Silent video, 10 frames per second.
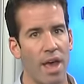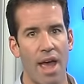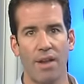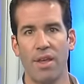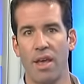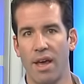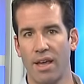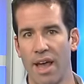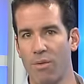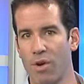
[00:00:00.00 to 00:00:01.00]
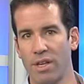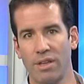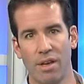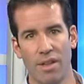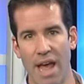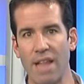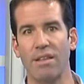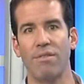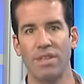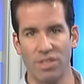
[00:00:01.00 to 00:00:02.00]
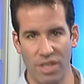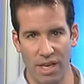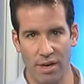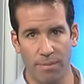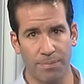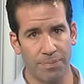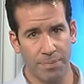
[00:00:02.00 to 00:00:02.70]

And again, we're into the end of this year.